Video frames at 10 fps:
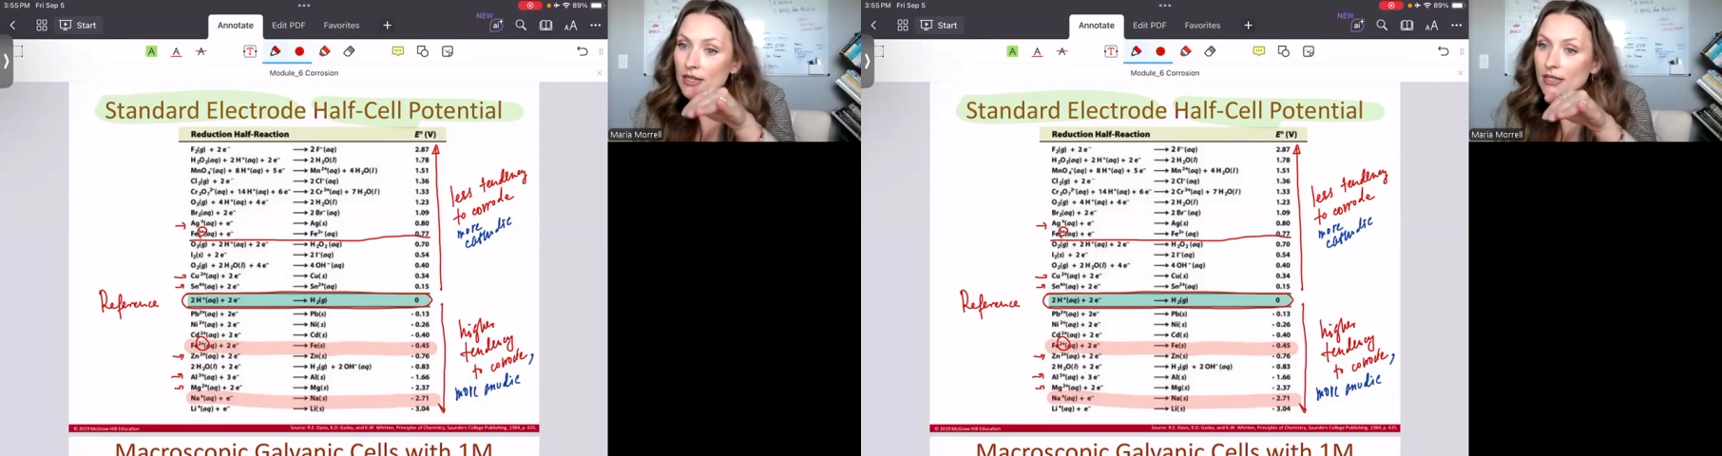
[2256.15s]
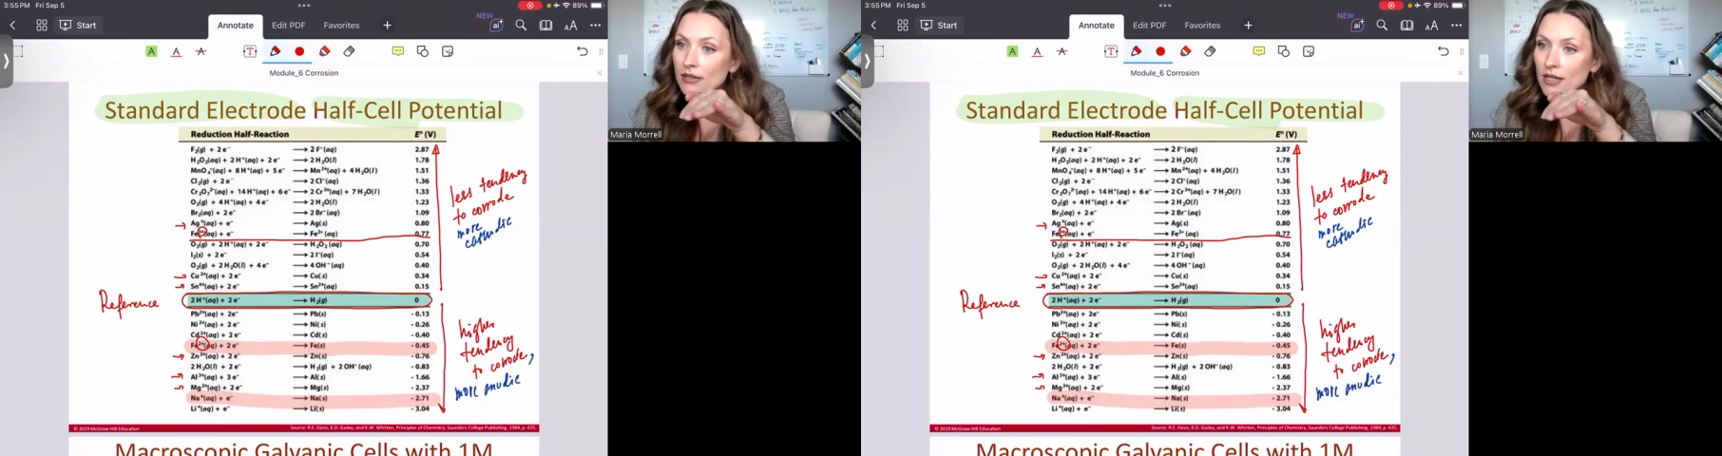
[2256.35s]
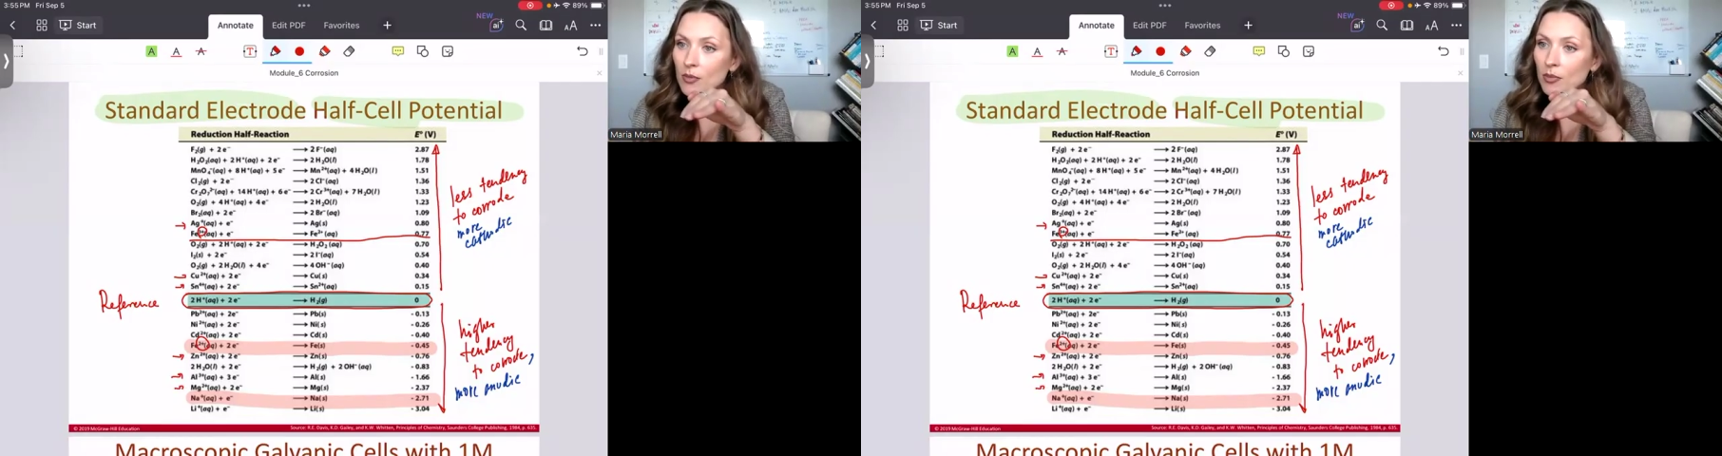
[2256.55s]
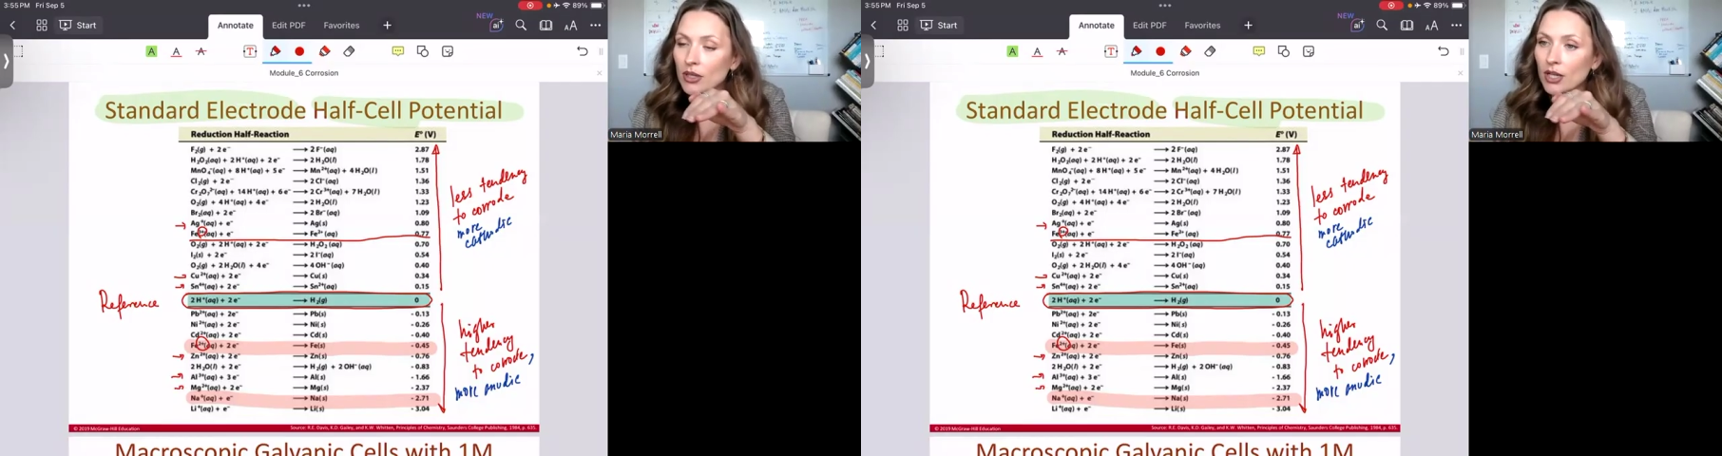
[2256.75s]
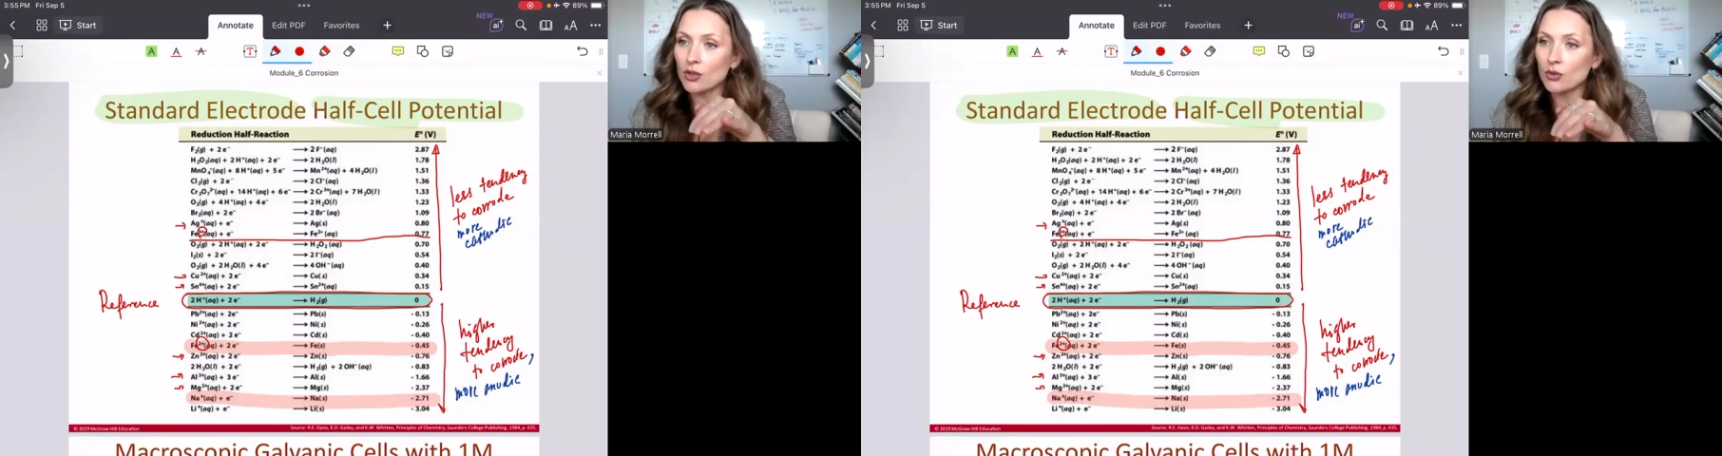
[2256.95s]
this table
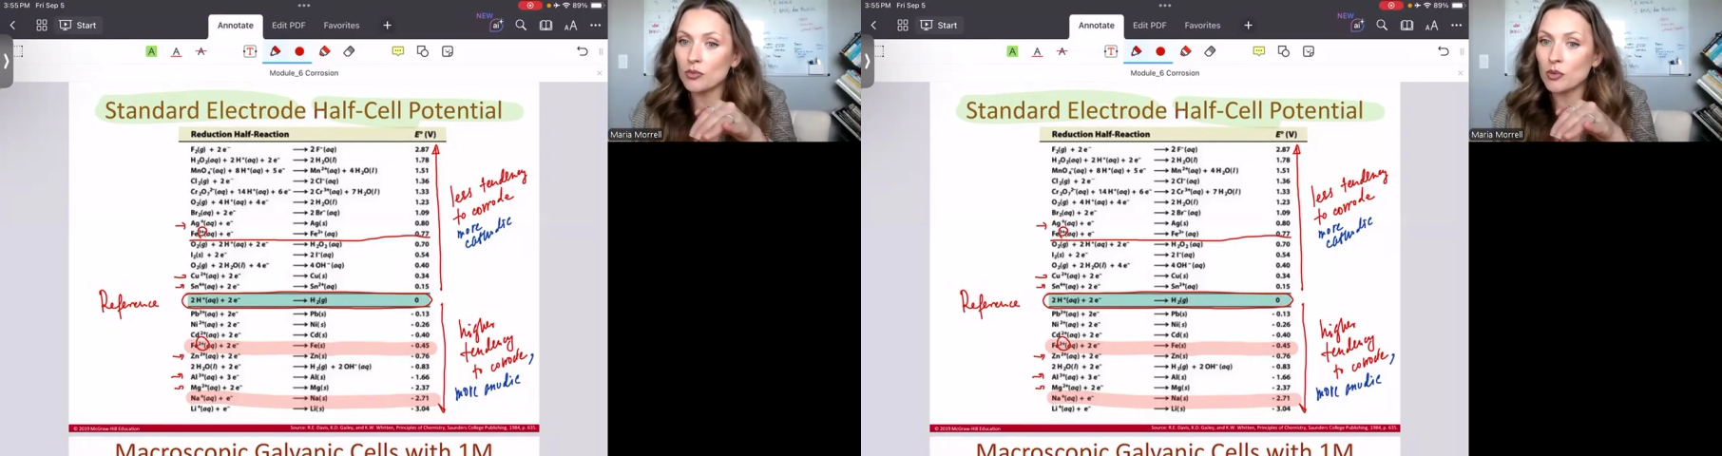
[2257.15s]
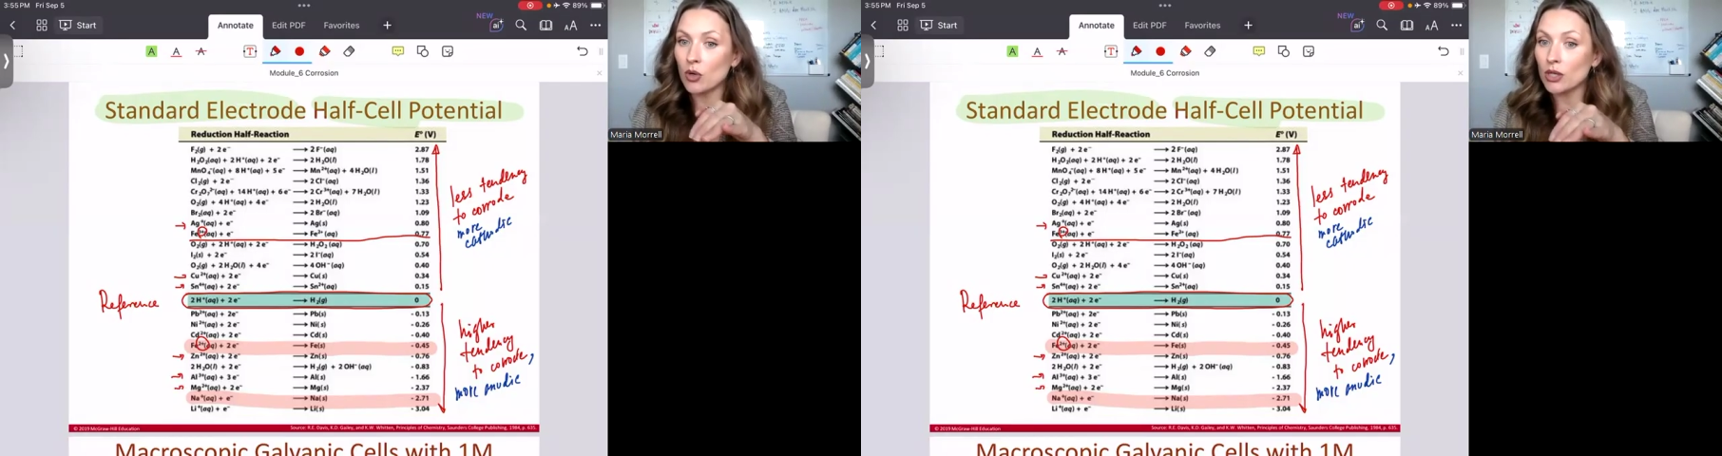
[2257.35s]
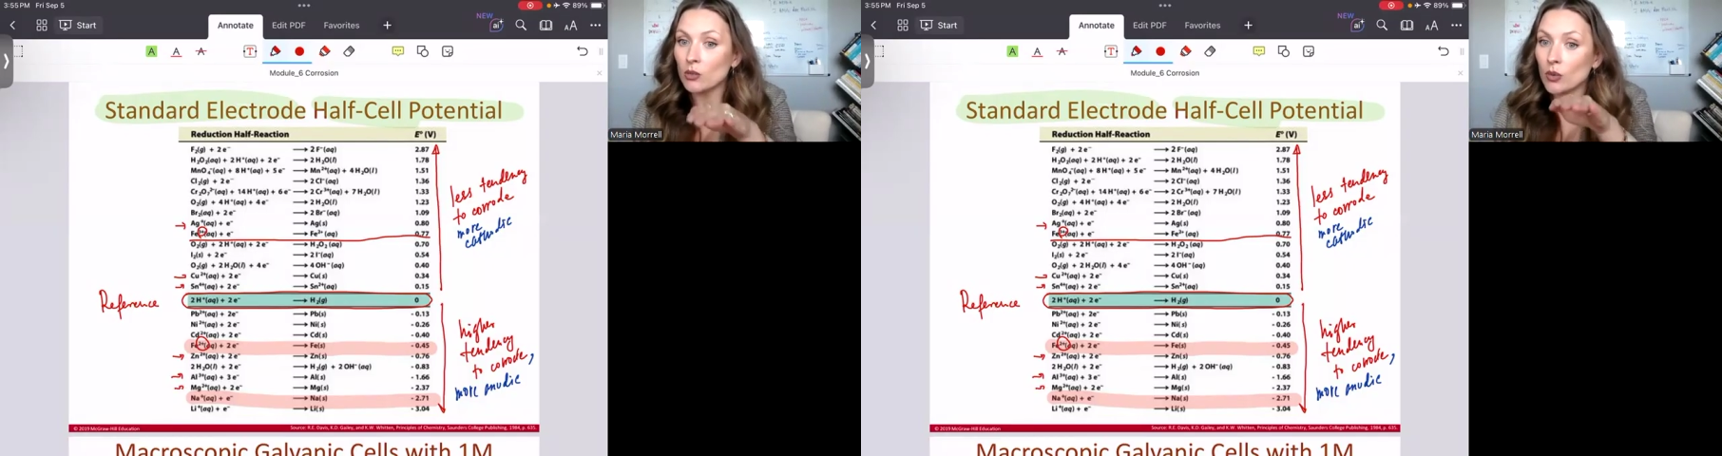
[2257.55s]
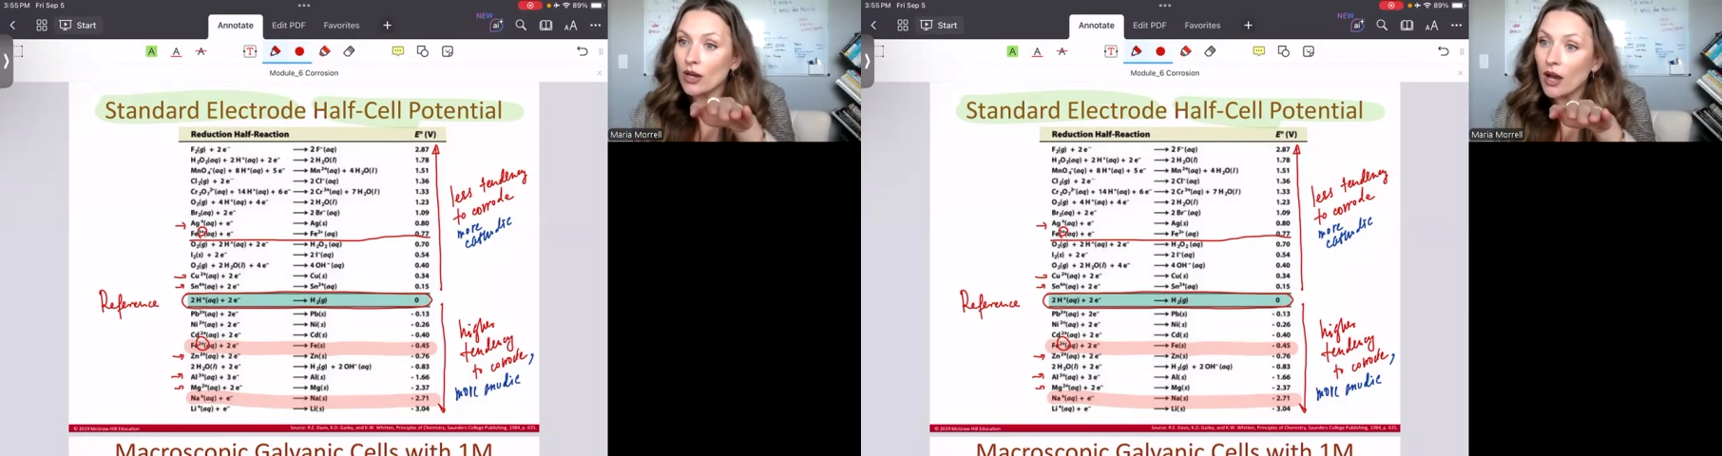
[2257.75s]
and you will be working with